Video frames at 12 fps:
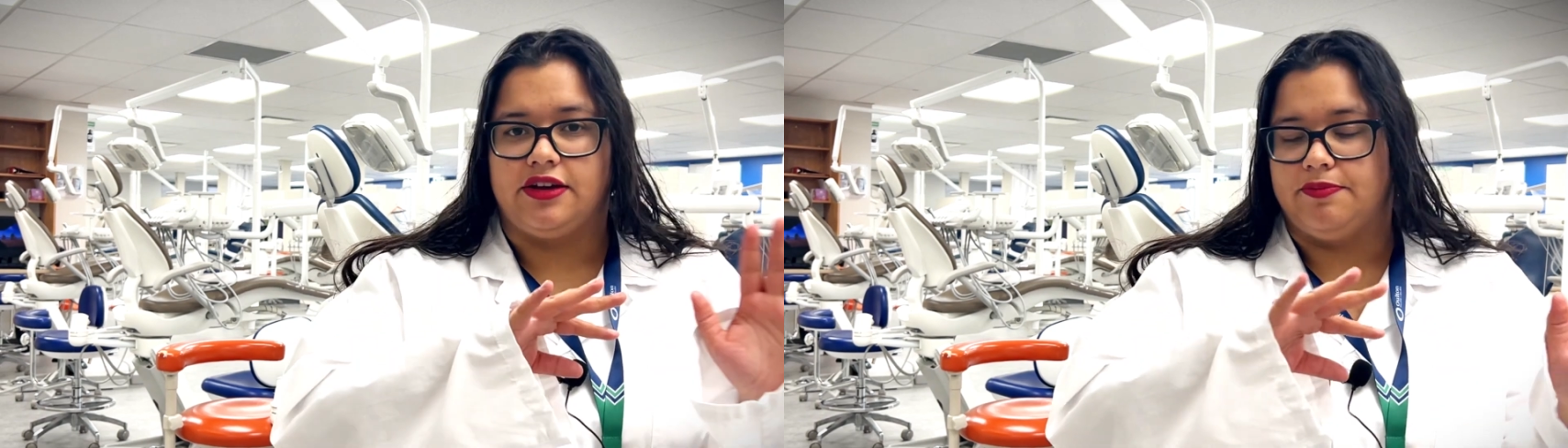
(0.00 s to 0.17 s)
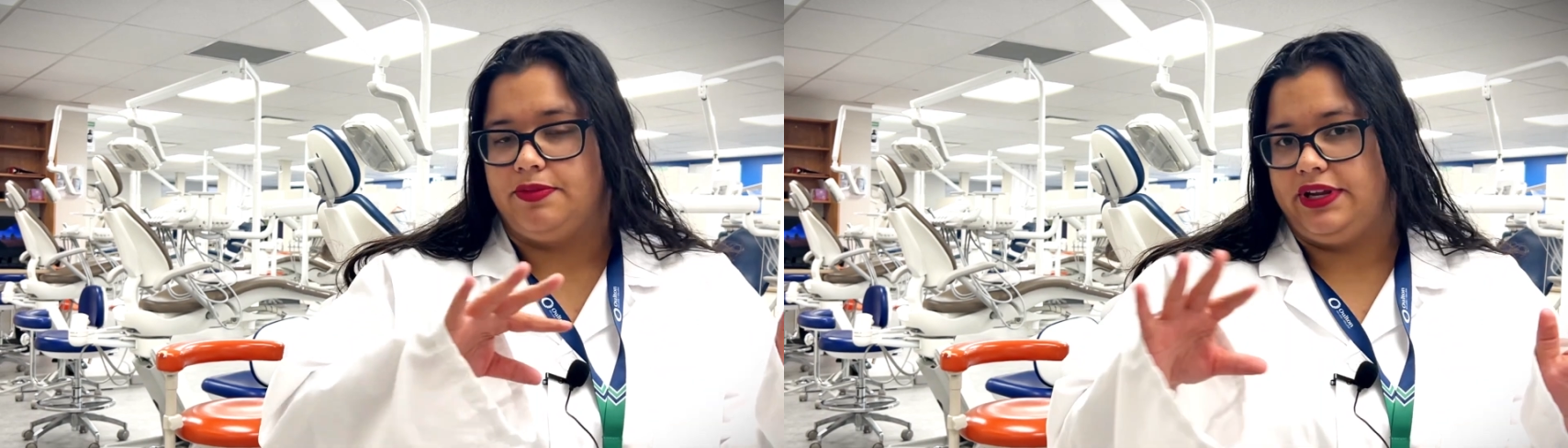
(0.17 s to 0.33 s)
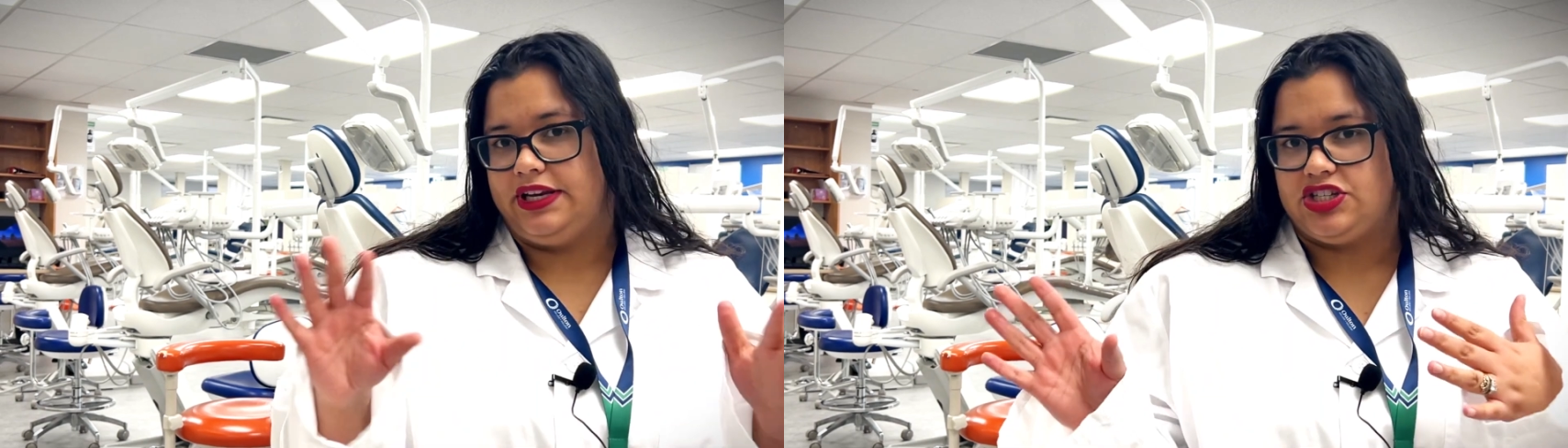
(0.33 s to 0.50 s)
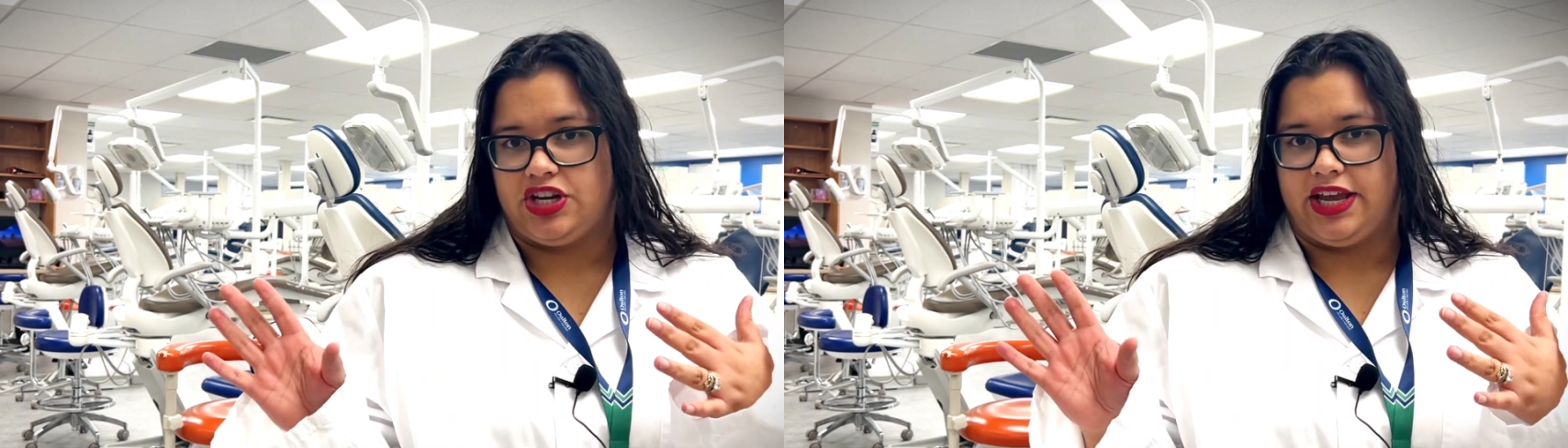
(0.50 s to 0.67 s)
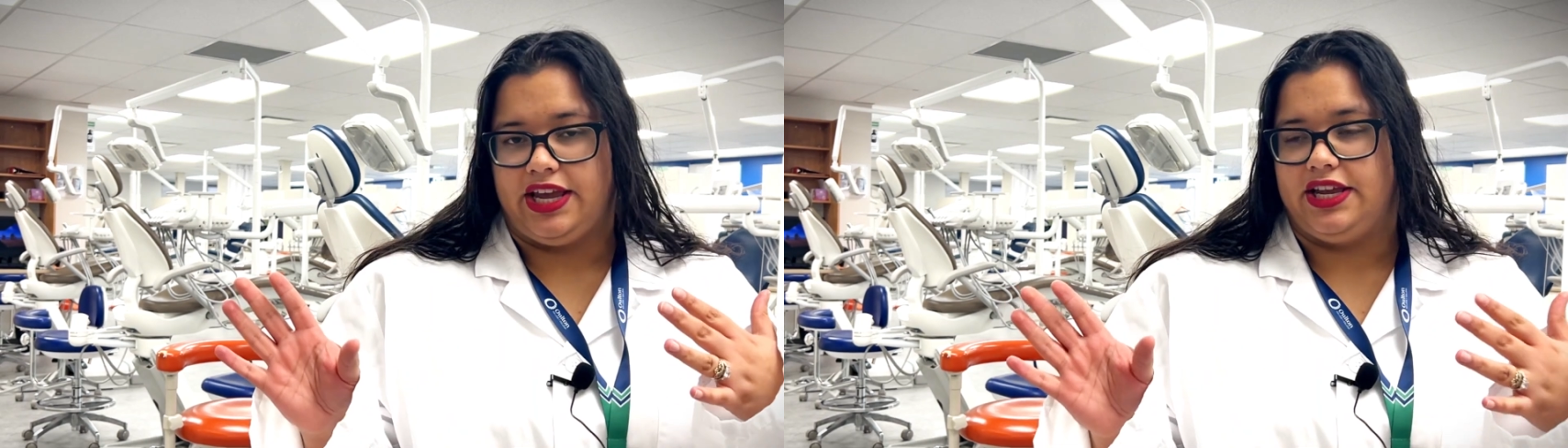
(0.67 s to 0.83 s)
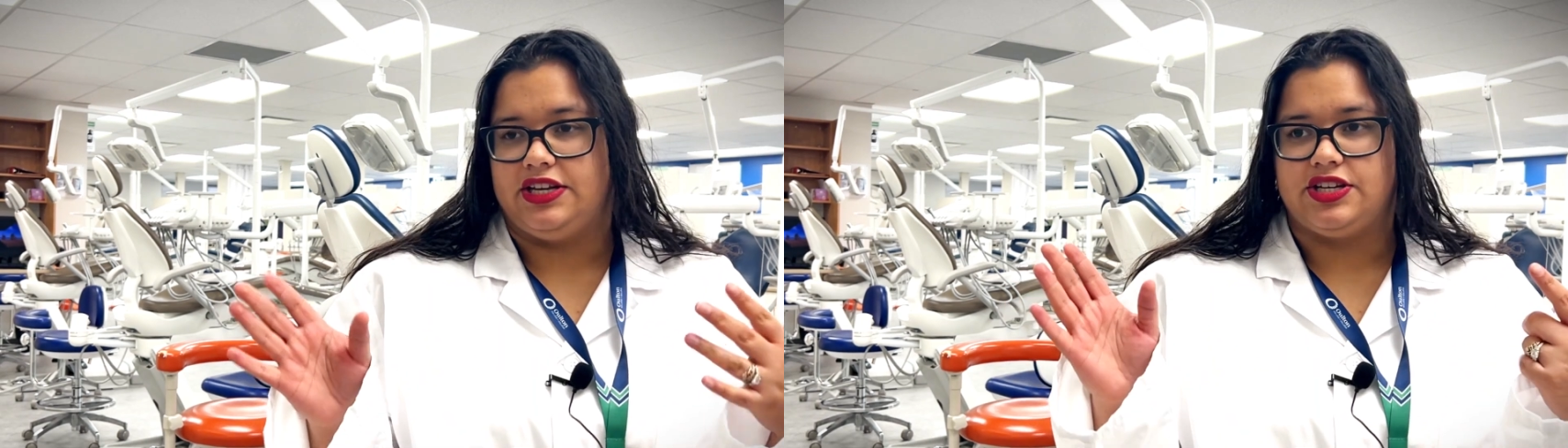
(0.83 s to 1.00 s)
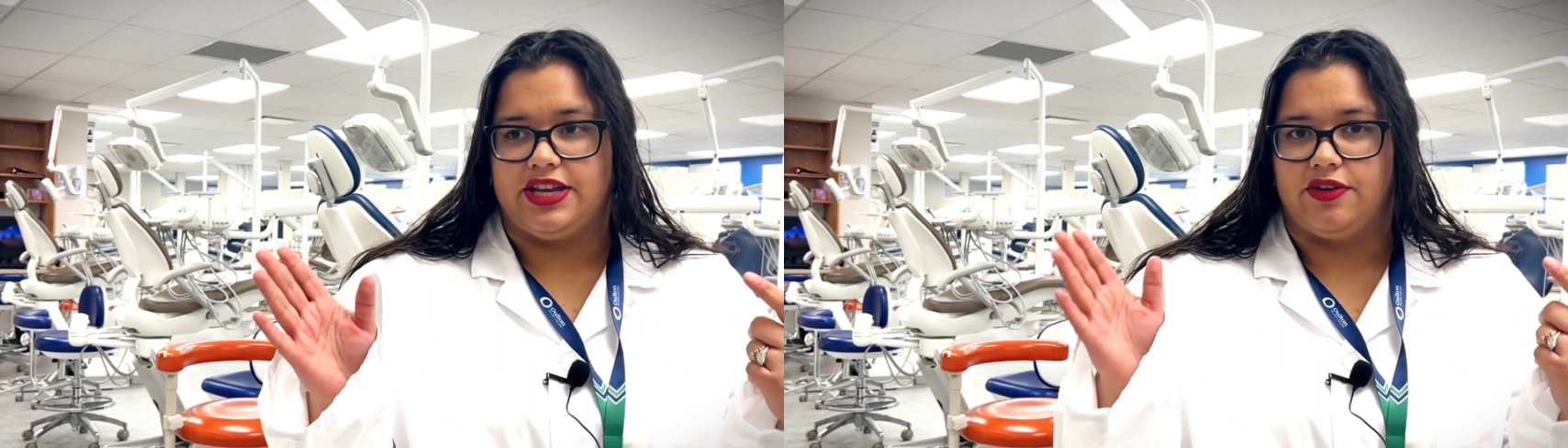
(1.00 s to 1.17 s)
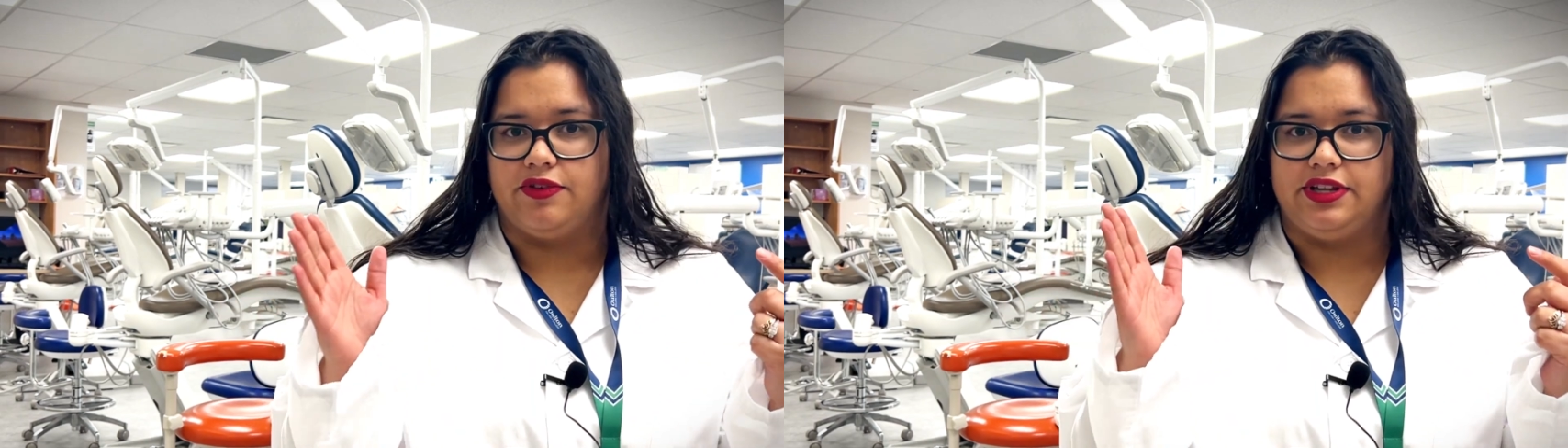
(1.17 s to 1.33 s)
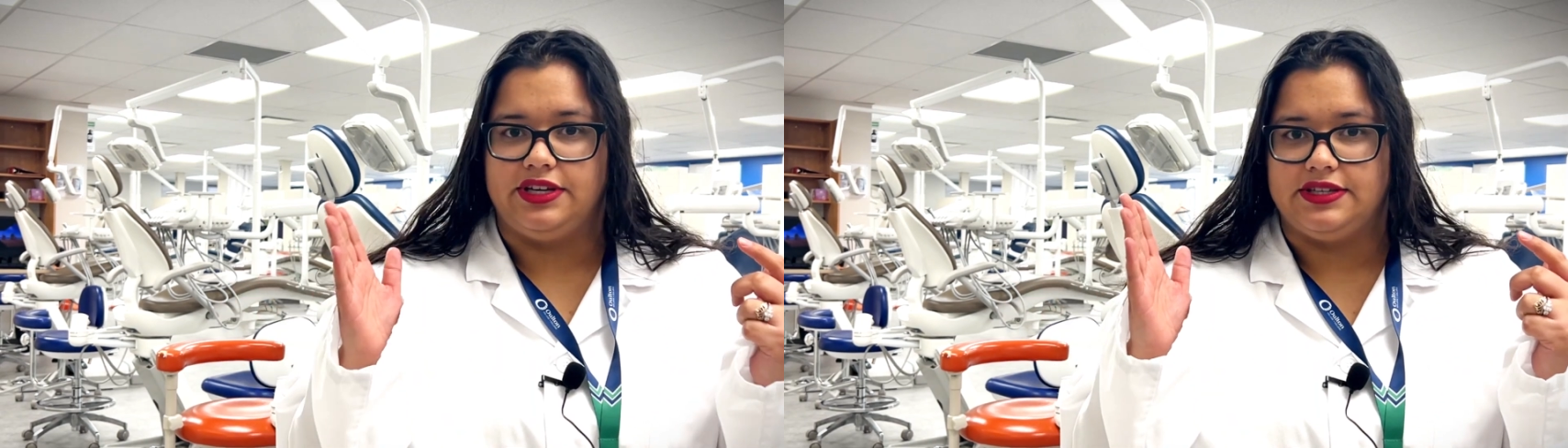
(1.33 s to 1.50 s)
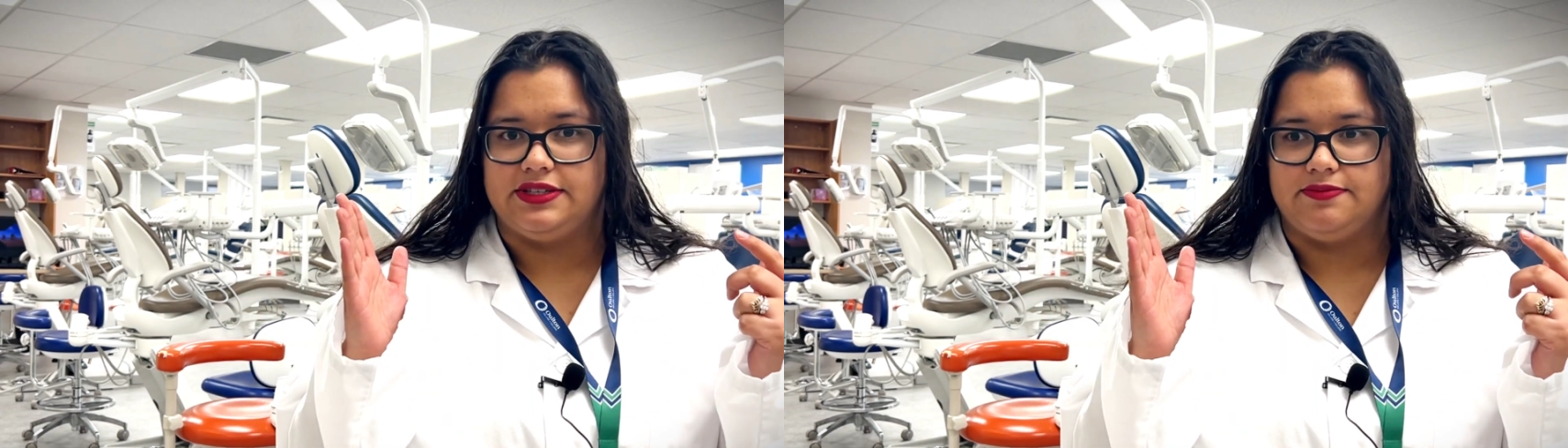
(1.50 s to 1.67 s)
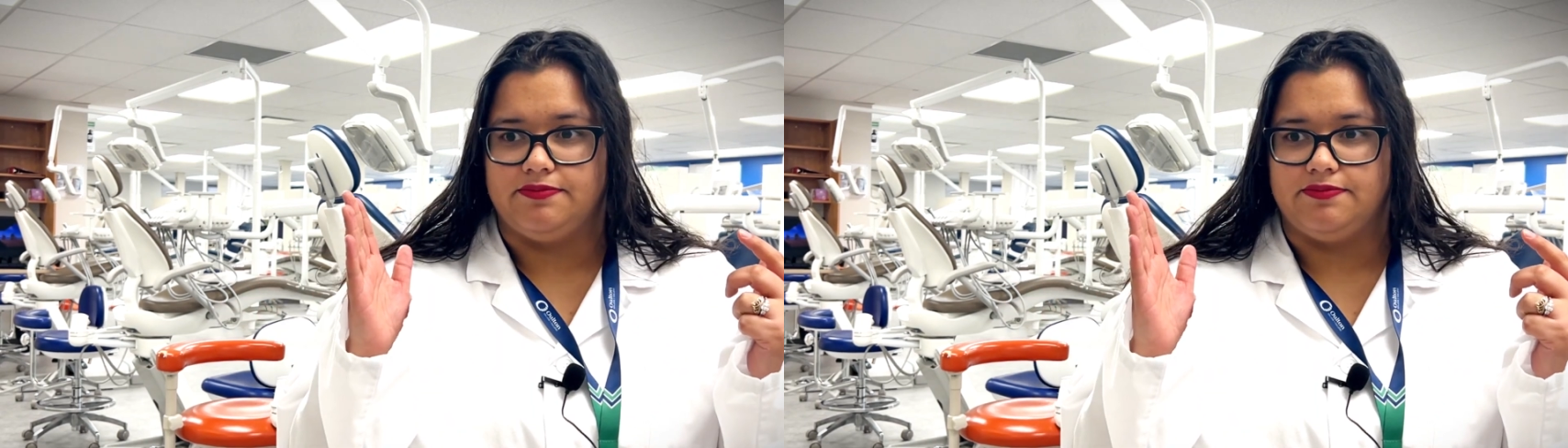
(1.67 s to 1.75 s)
complete change and really